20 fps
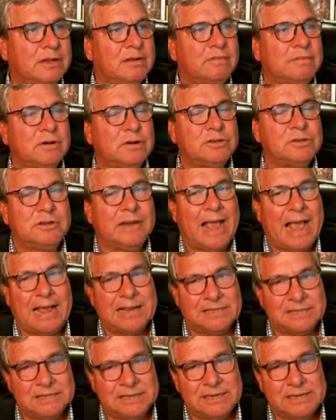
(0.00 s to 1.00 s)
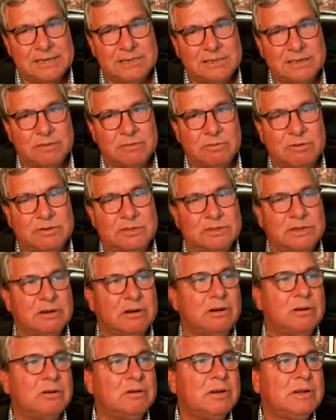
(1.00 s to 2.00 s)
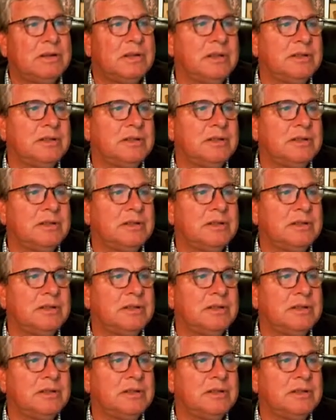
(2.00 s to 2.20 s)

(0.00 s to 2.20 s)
function at z is equal to 0